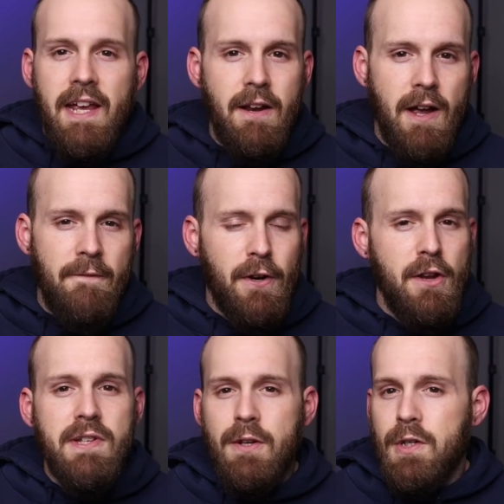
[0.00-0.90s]
you know, if you're
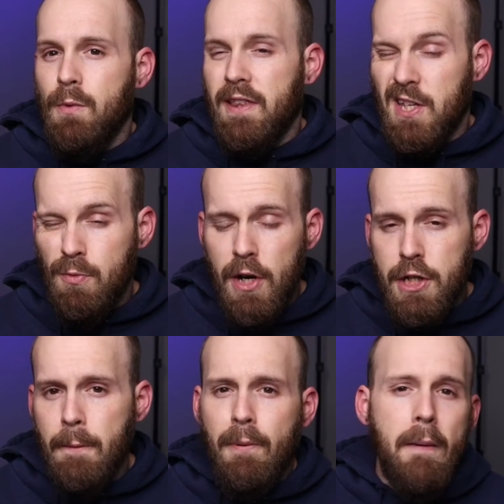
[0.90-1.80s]
using this with the
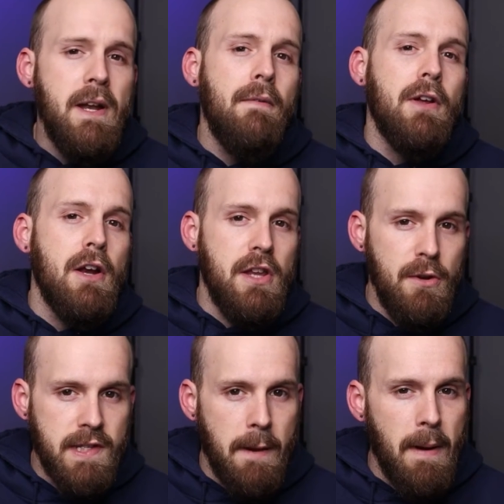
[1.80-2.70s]
Switch, you're probably never going to
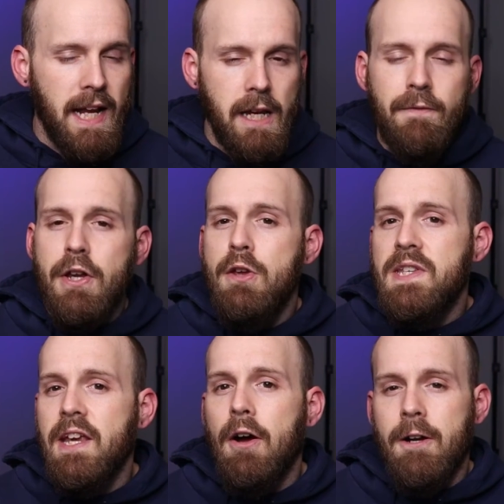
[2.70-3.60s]
use that mic. If you're
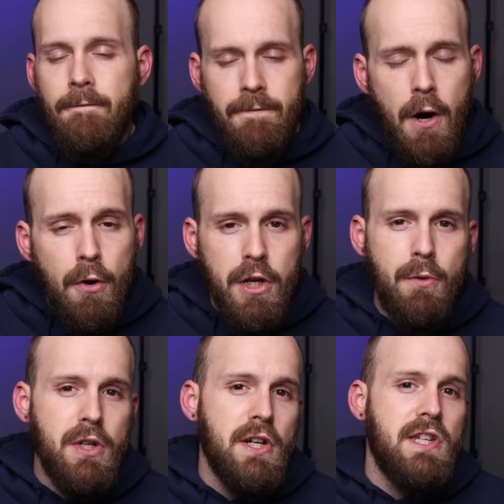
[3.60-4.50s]
using it on your phone,
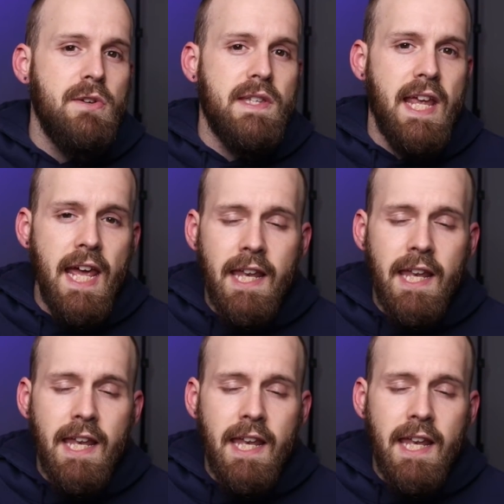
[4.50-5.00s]
you would just use the